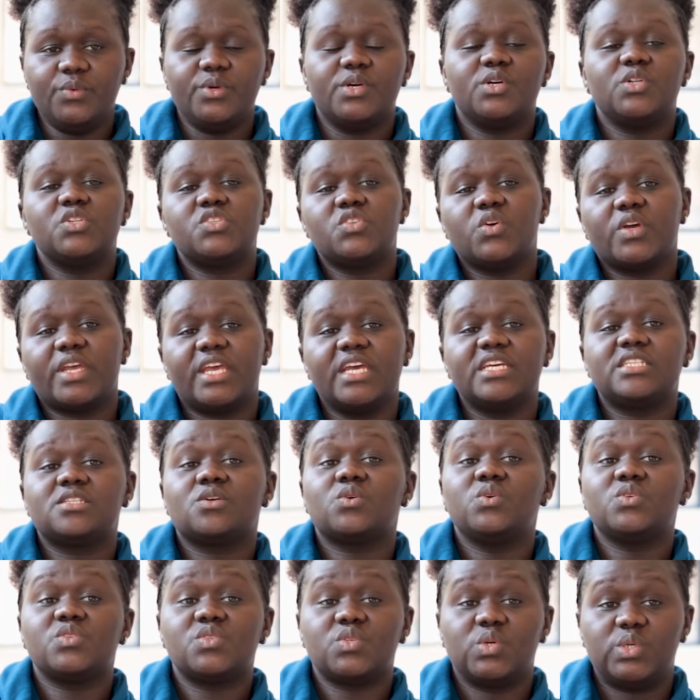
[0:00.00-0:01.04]
we also get
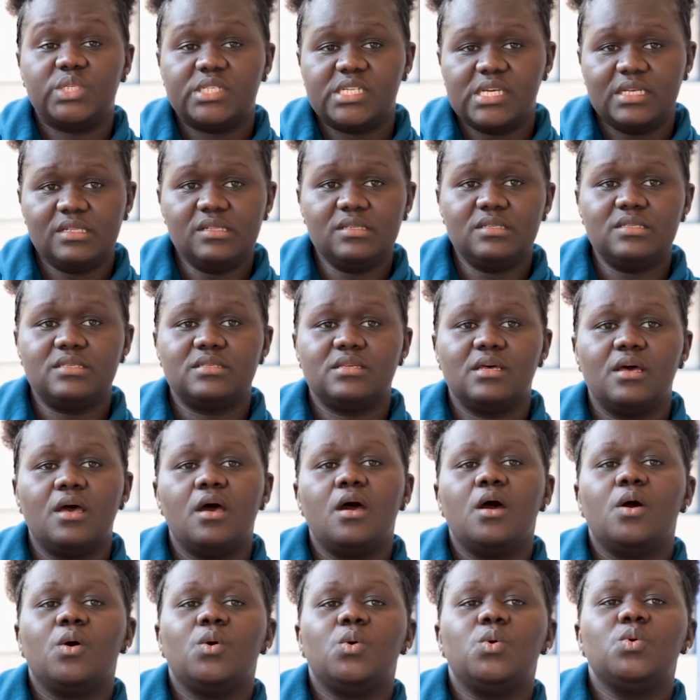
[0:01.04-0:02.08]
consultants
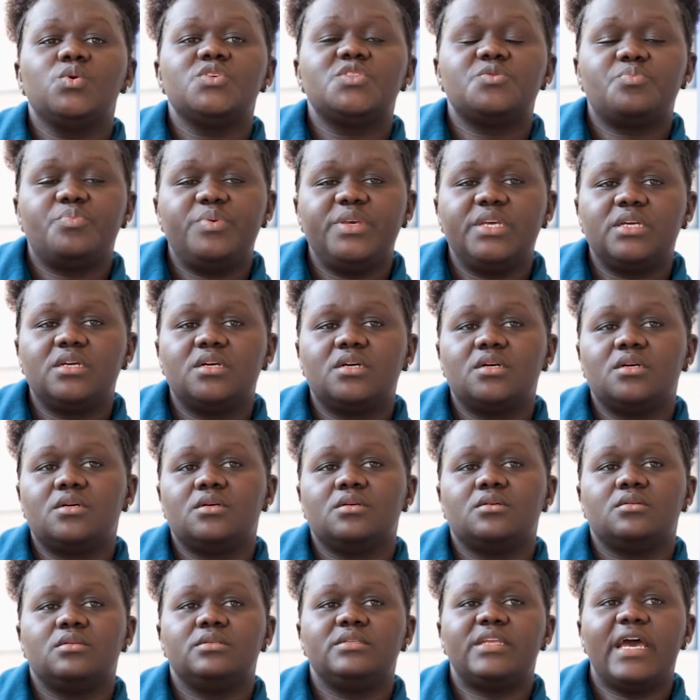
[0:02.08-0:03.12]
who speak
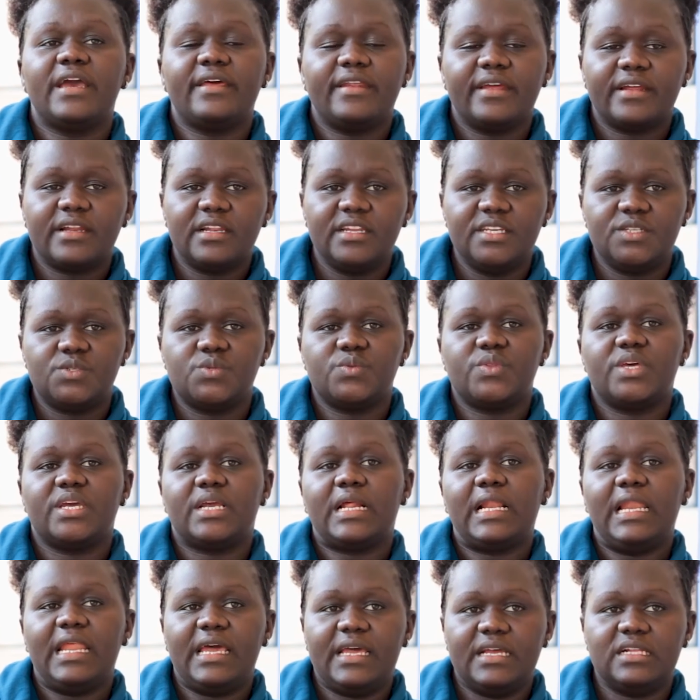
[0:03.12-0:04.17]
directly to the
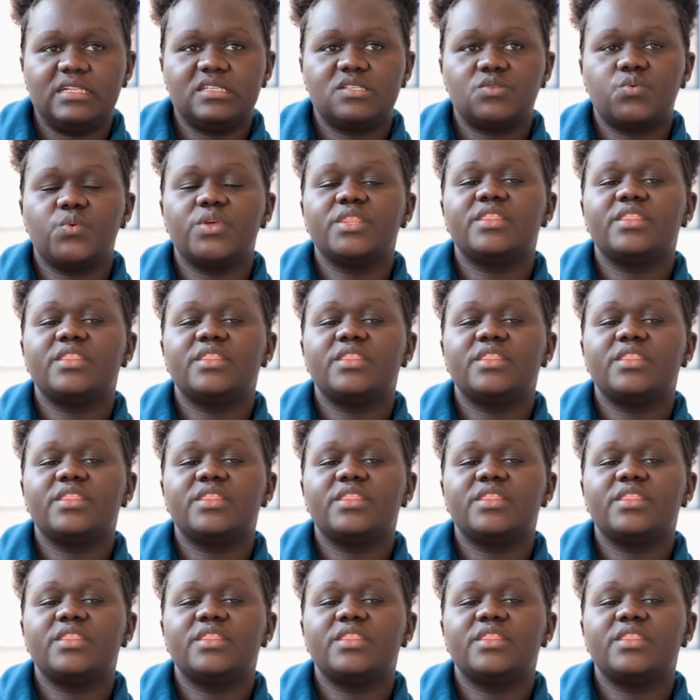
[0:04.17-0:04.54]
clients